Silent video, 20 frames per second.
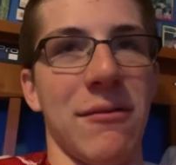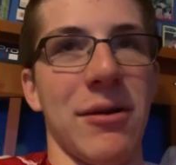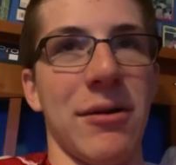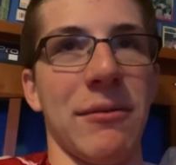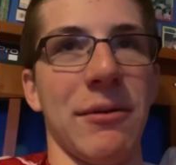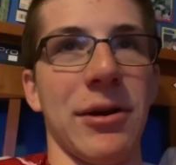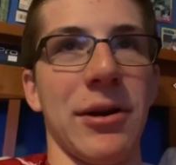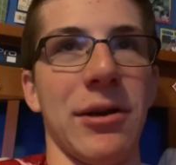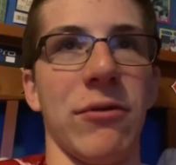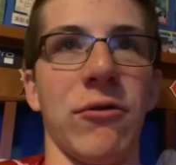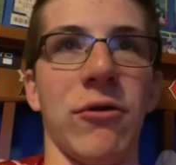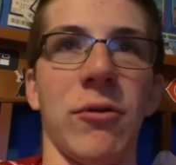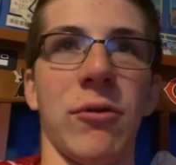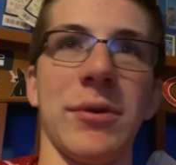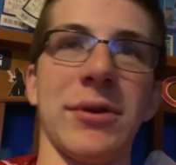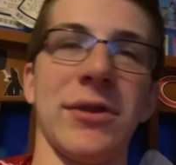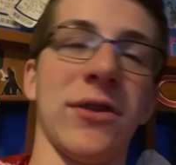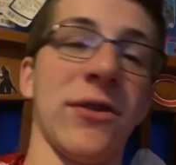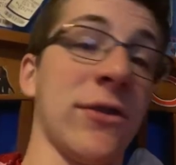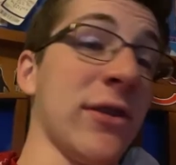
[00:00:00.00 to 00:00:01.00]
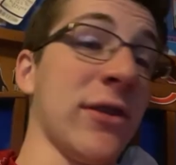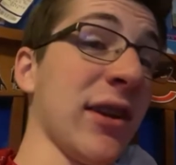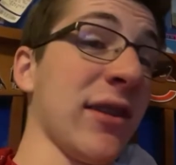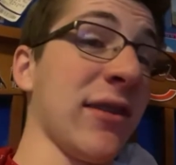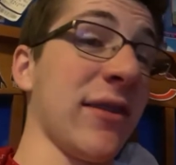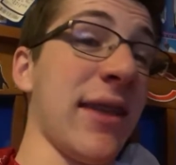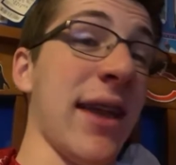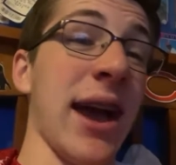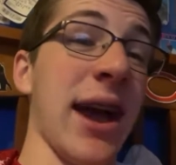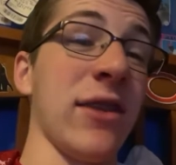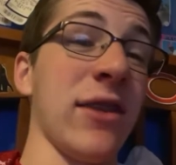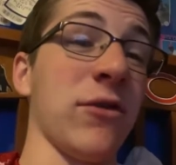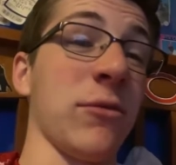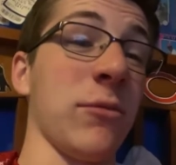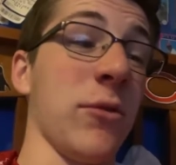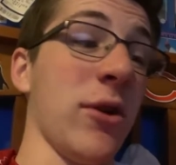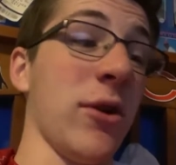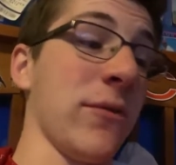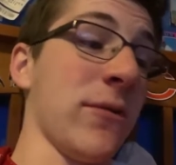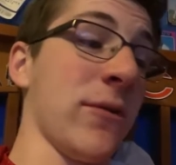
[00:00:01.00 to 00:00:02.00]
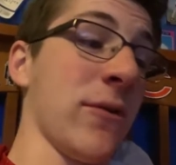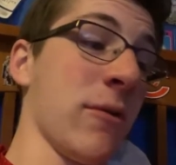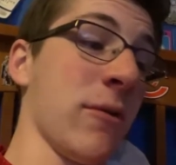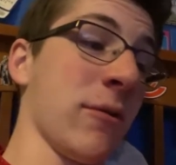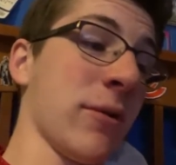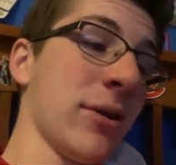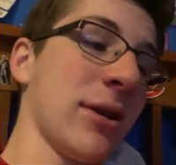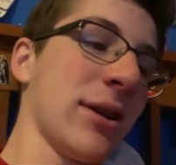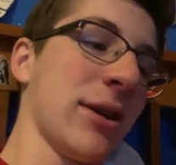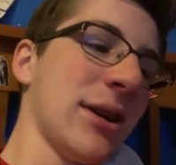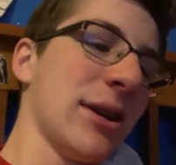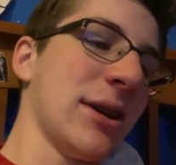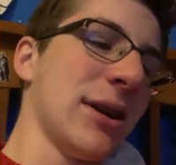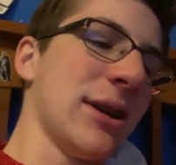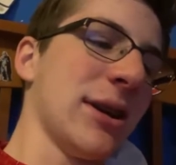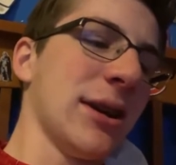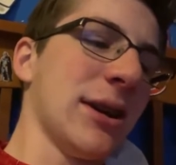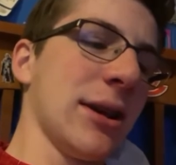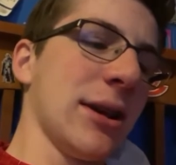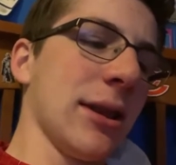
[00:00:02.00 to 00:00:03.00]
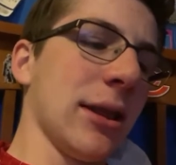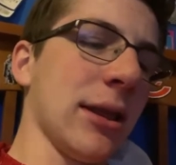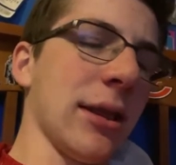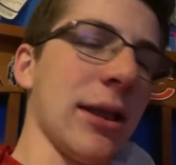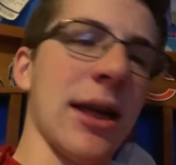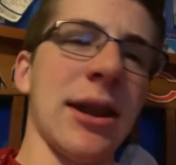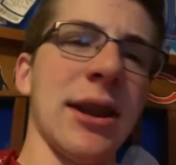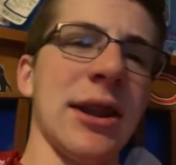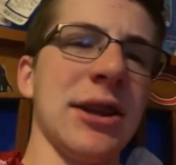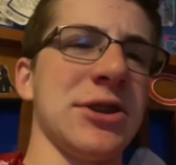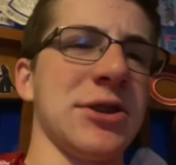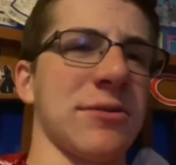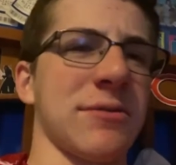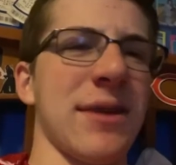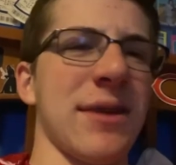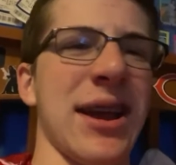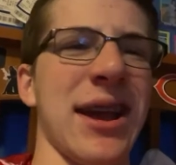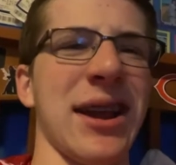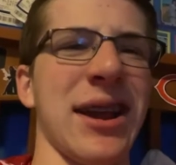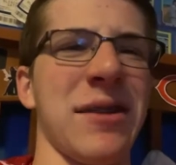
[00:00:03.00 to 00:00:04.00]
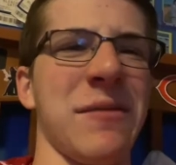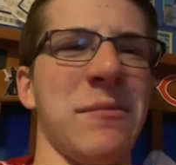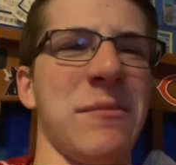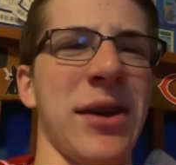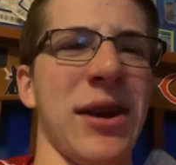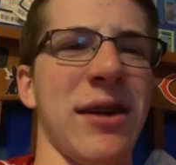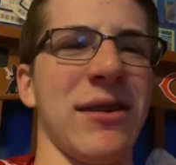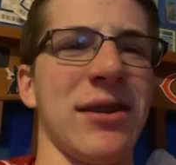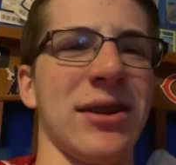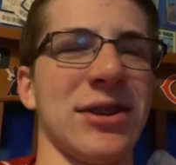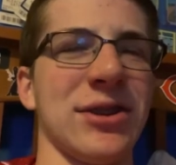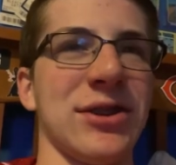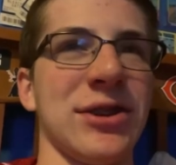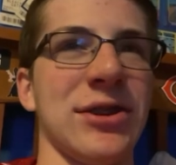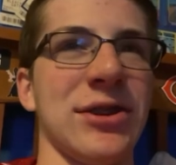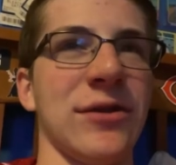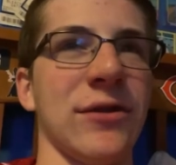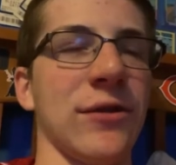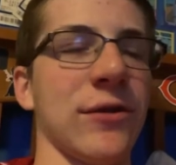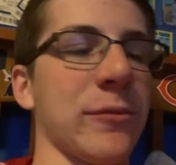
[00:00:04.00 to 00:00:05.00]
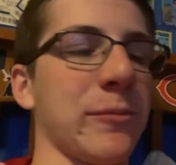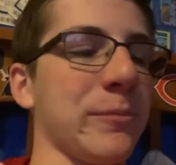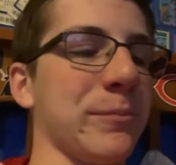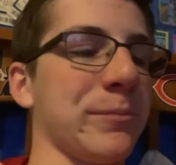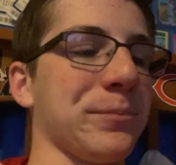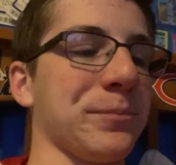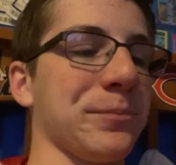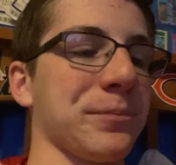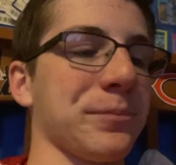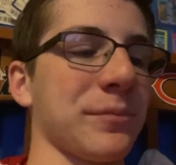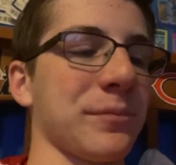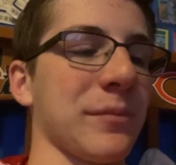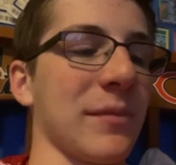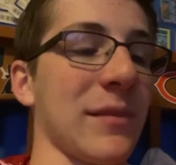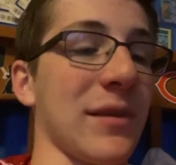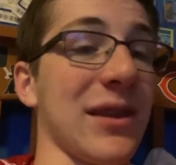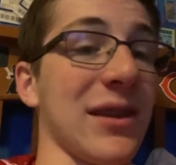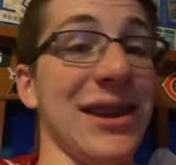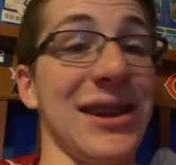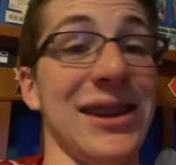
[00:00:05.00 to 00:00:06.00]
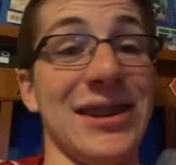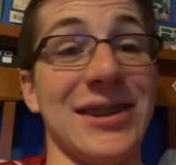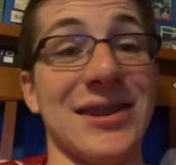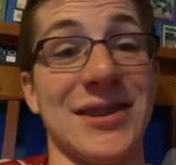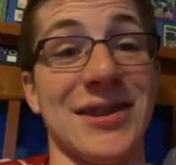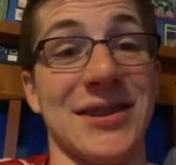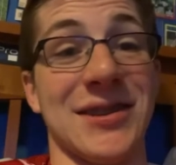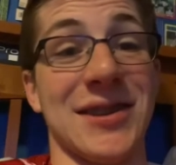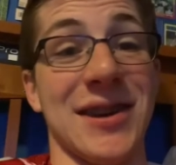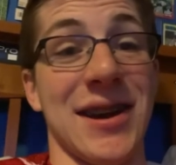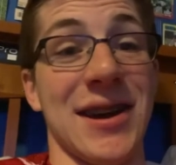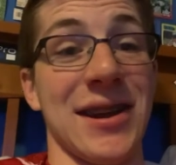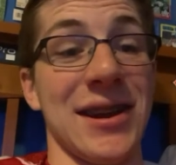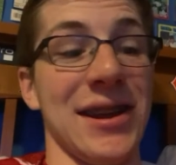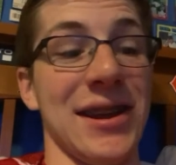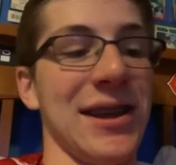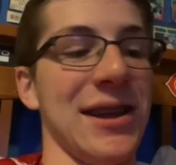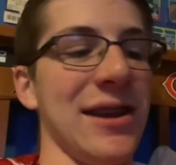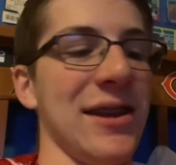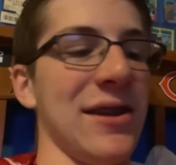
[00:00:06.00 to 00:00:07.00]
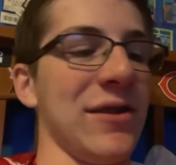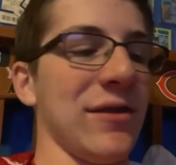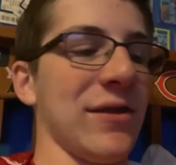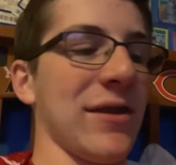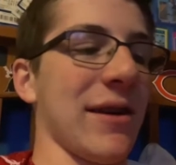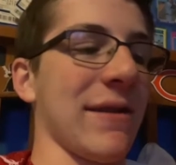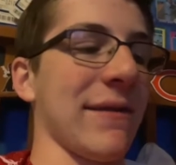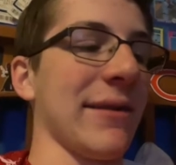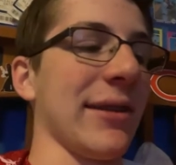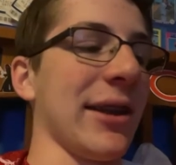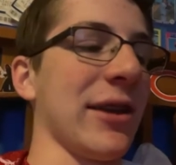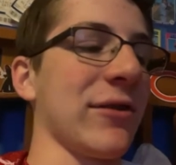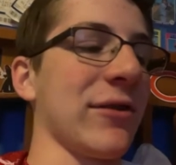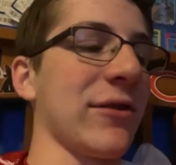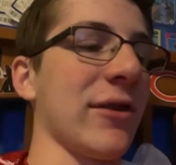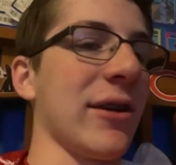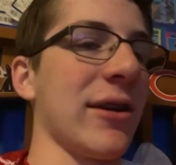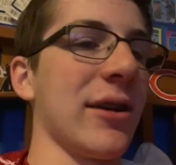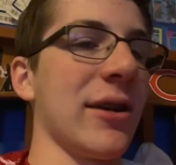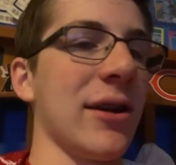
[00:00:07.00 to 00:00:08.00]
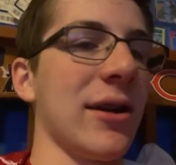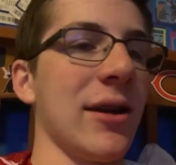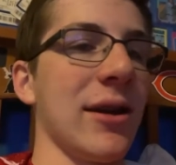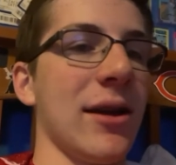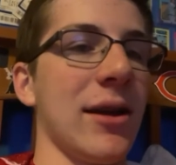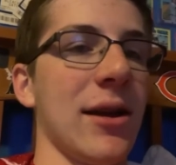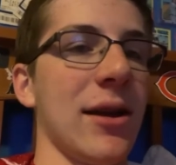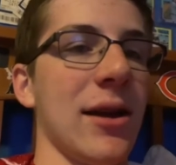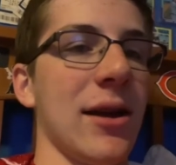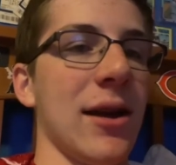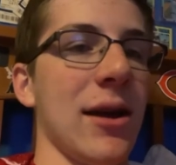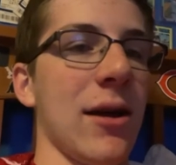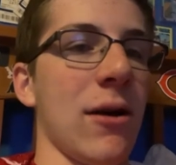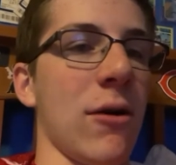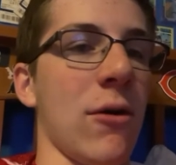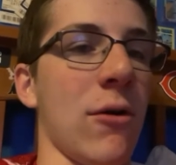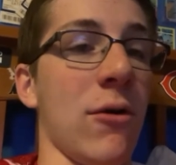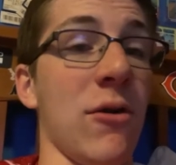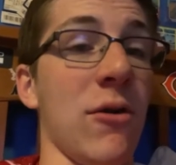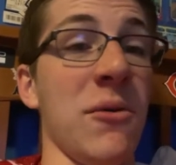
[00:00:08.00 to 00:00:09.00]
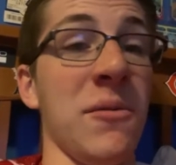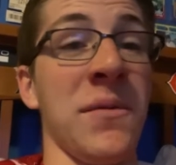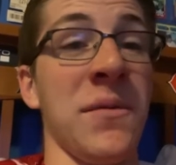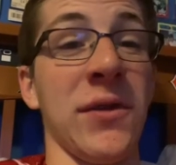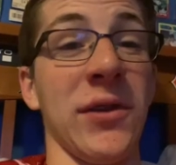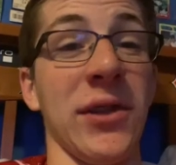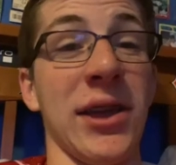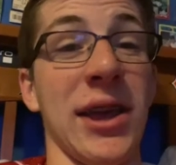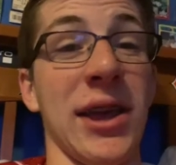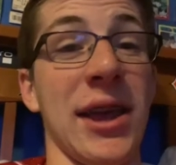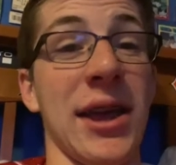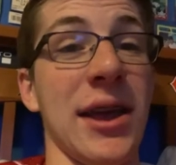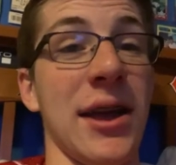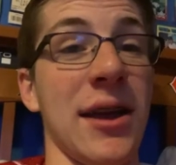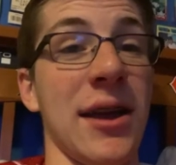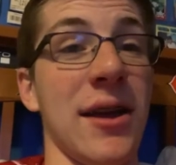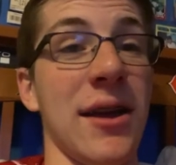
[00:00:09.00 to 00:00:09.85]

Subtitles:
want him to go to Duke. But 6'9", small forward, a lot of Durant comparisons. He's a stud. He's definitely a stud. Hopefully,